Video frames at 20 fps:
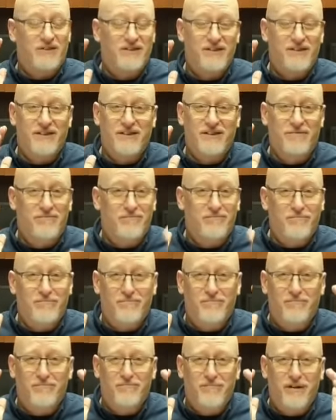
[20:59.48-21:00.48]
to reach
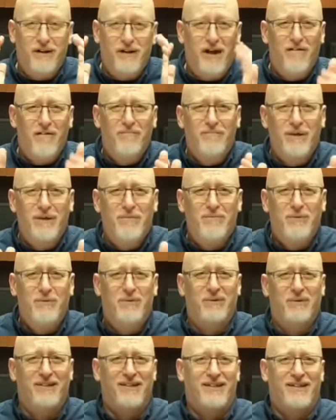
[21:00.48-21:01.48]
people, to
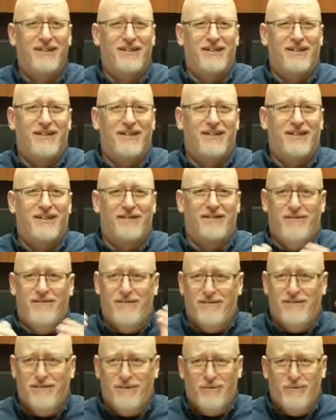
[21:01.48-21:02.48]
show
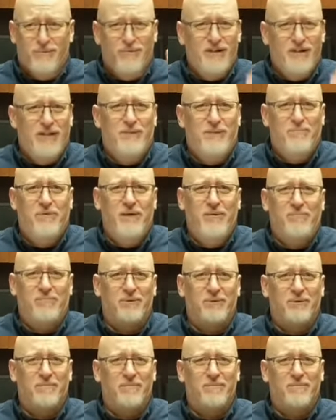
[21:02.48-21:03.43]
people Jesus. That's our